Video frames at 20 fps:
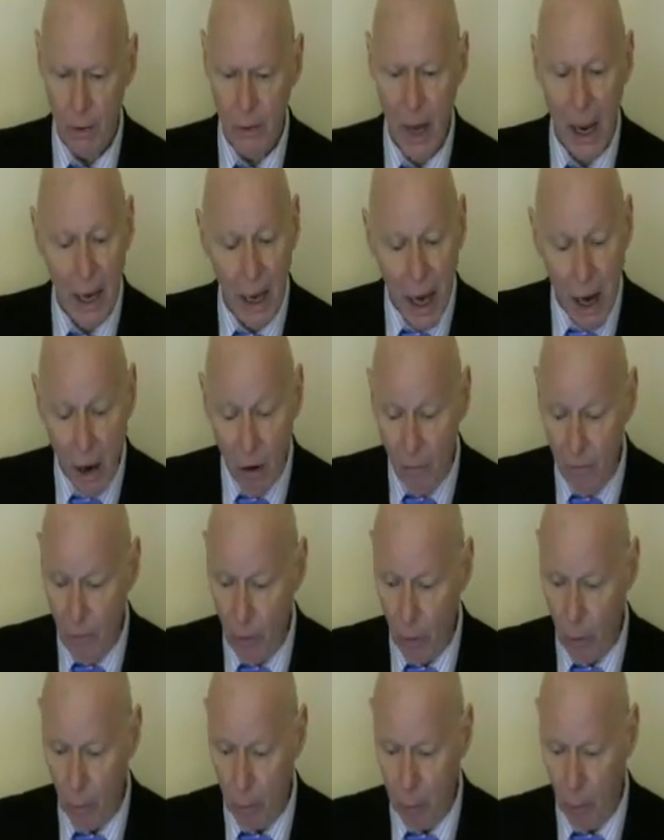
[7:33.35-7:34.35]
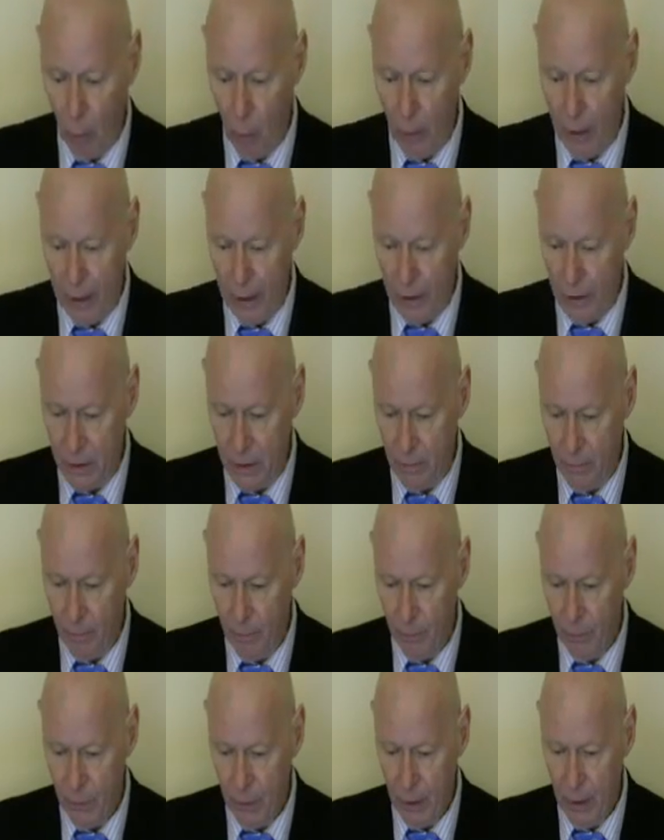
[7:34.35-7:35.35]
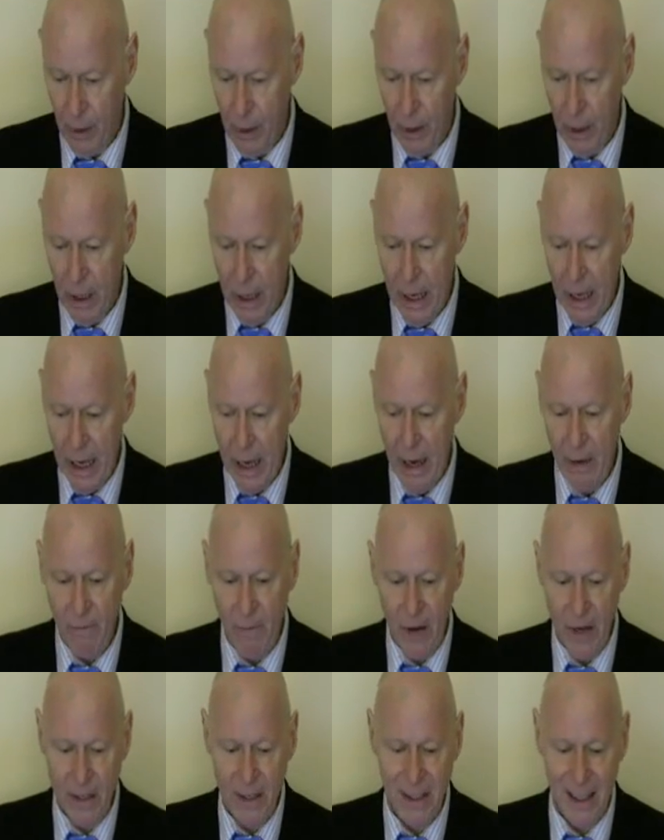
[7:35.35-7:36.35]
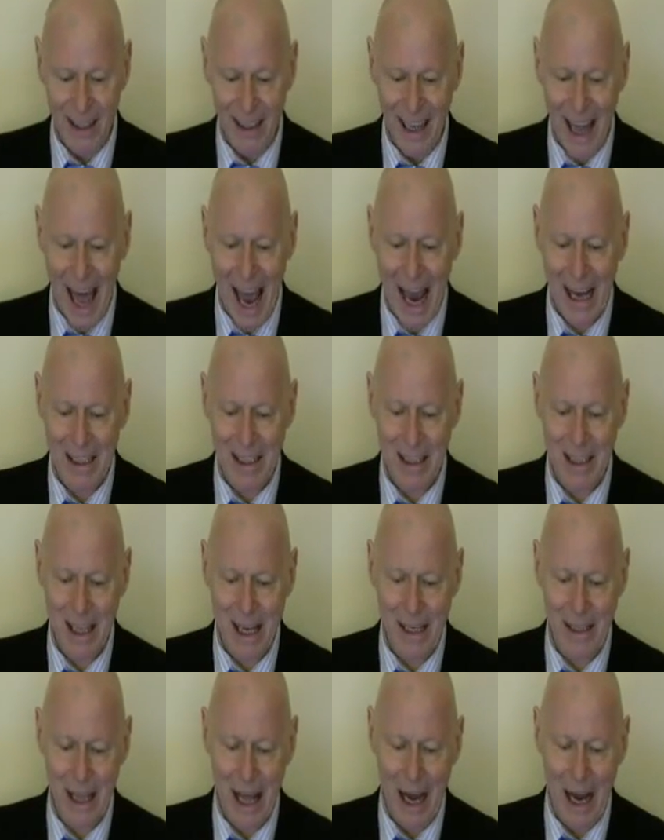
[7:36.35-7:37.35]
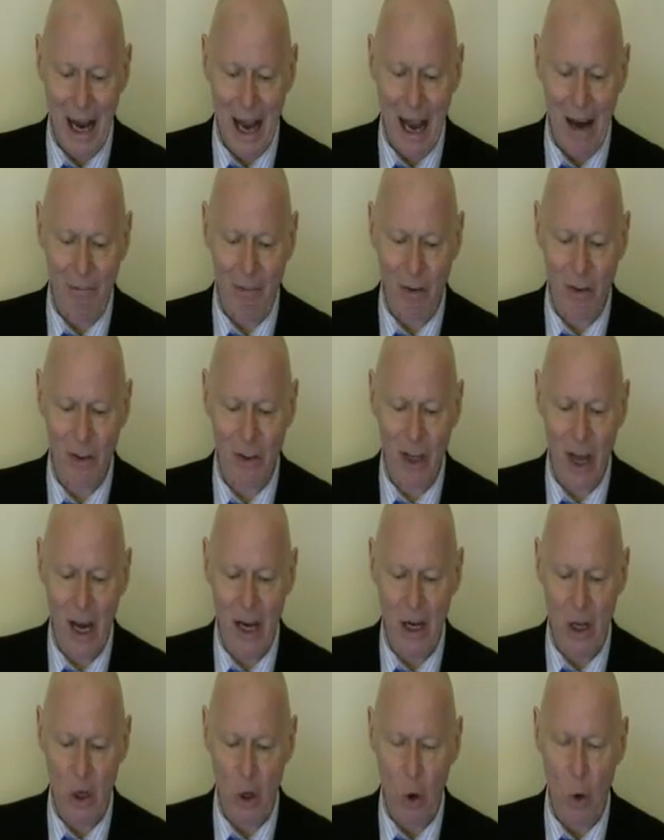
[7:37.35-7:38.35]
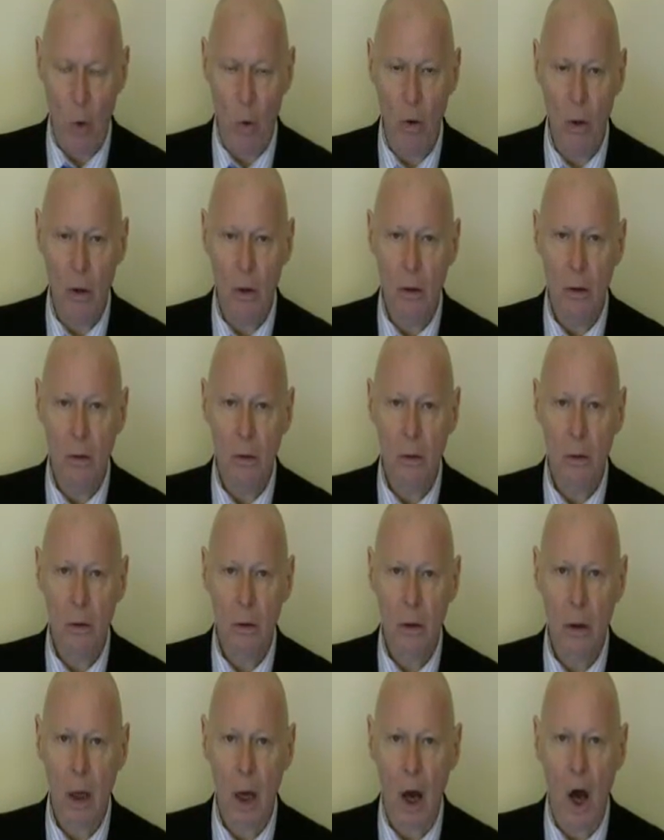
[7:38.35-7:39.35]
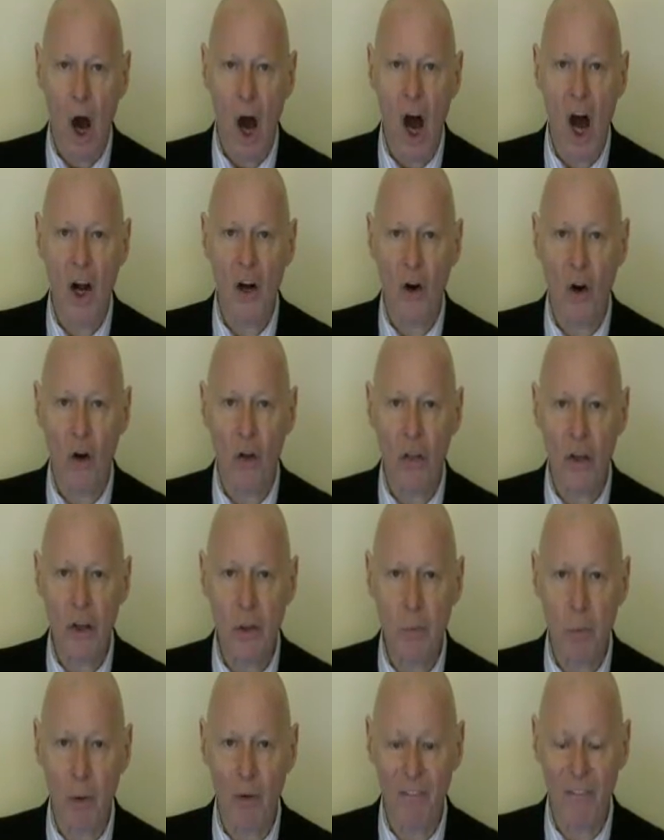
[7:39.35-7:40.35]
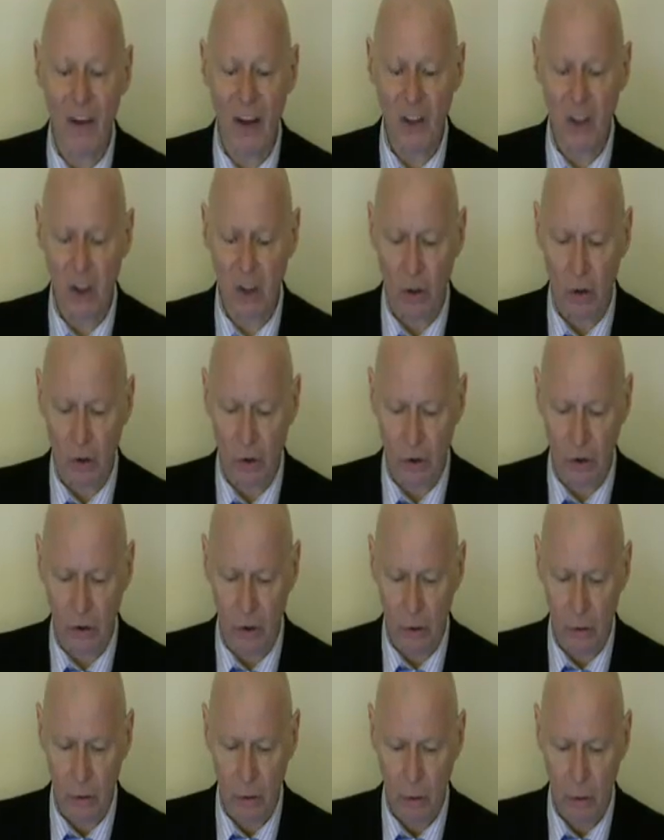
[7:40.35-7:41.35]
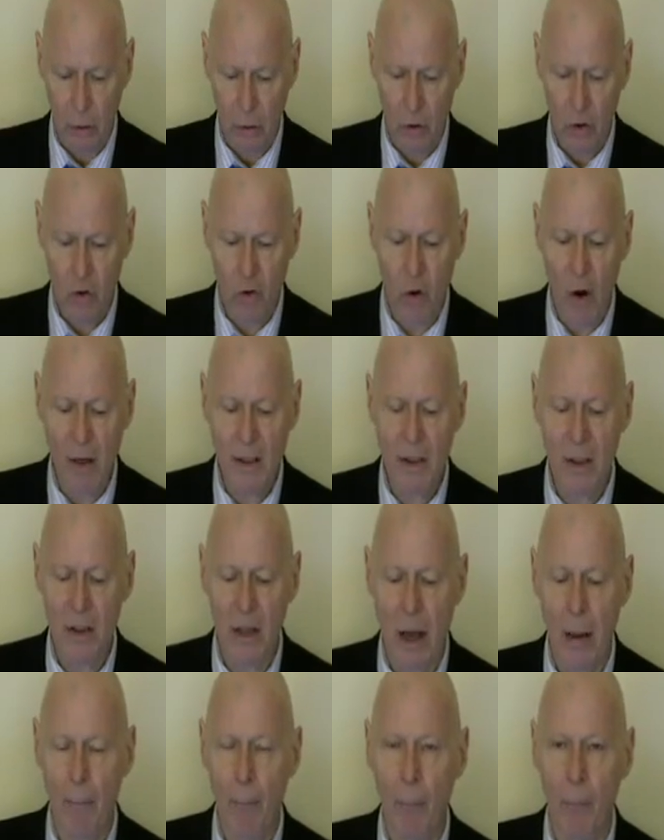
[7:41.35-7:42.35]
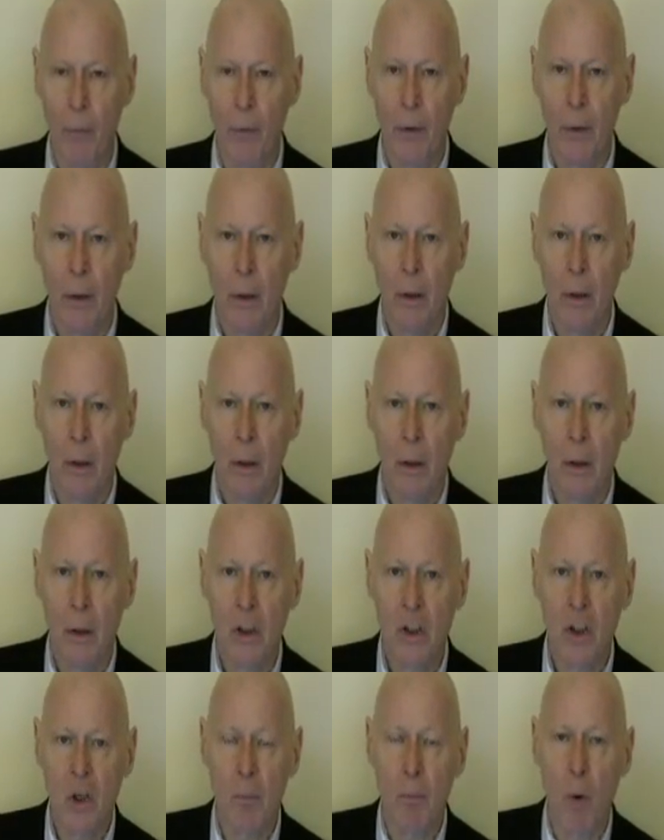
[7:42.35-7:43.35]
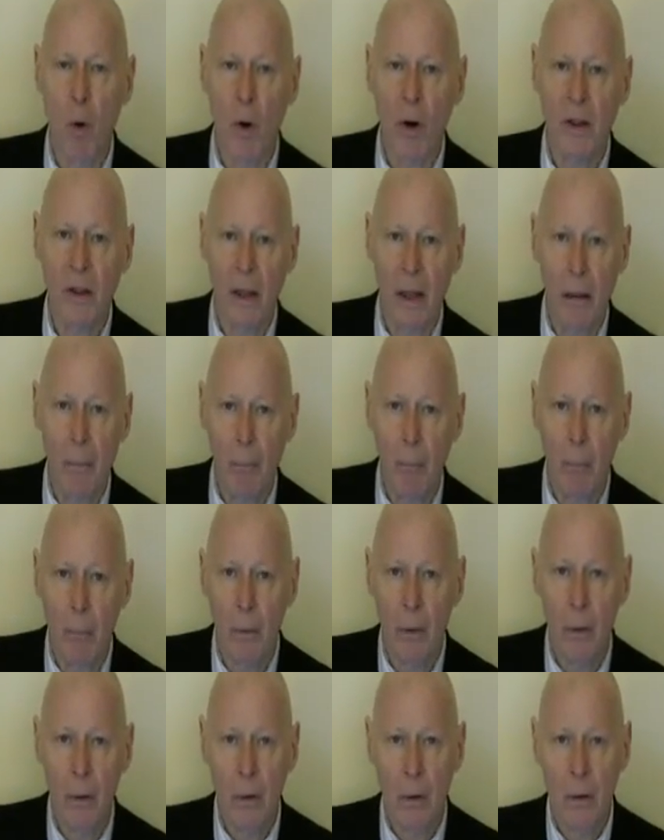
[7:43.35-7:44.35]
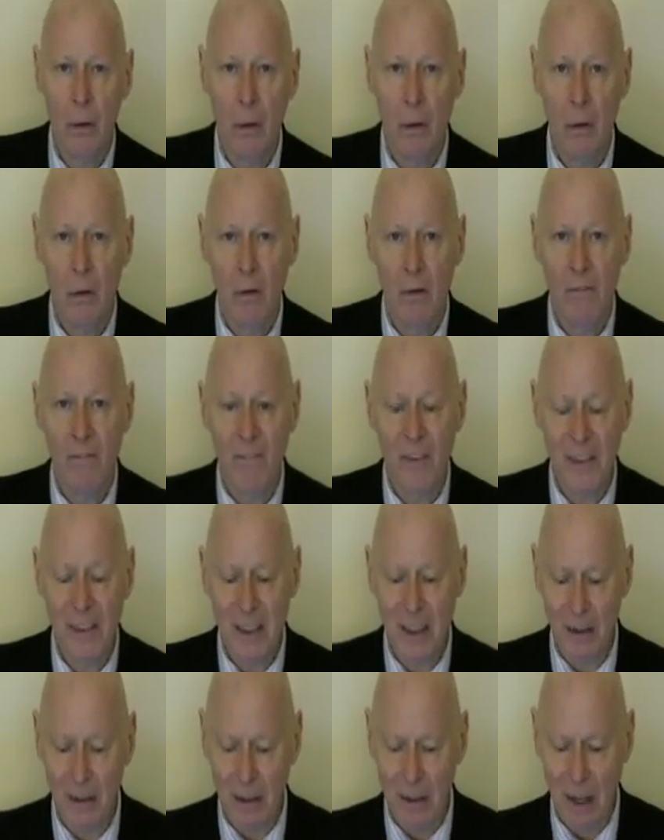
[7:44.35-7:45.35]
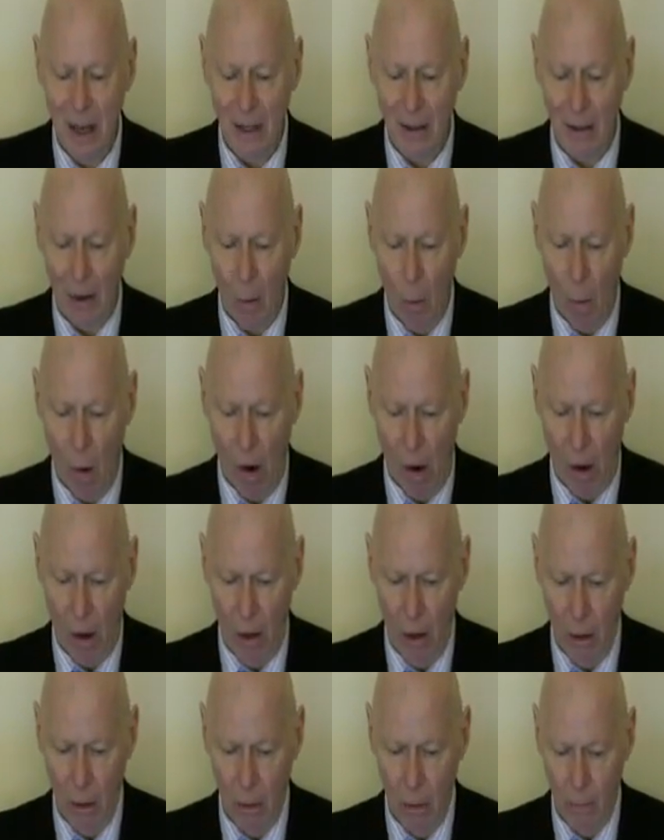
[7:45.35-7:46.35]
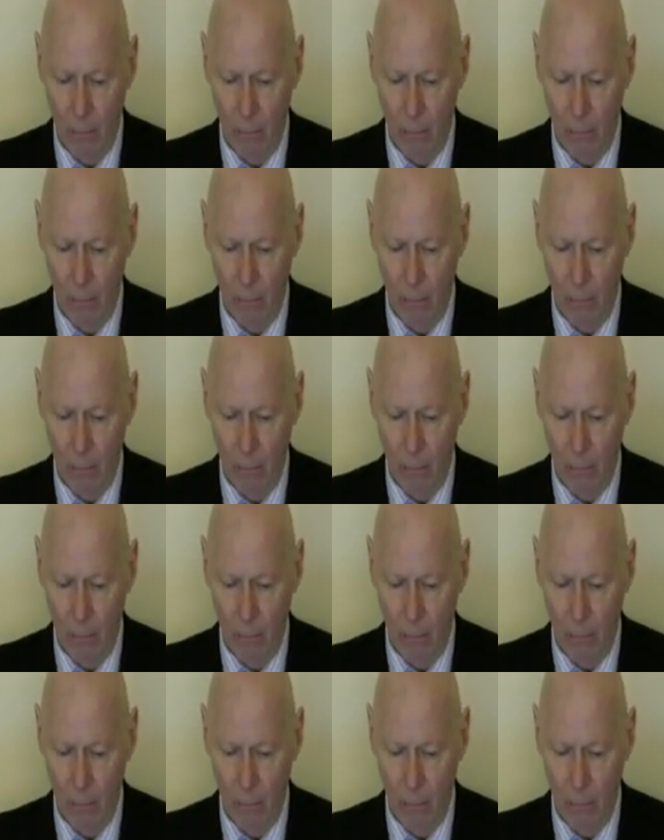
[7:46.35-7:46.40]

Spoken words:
Take care of your employees. If it is the last thing that I ever say to you, honor these professionals. Trust them. Support them. Facilitate their work.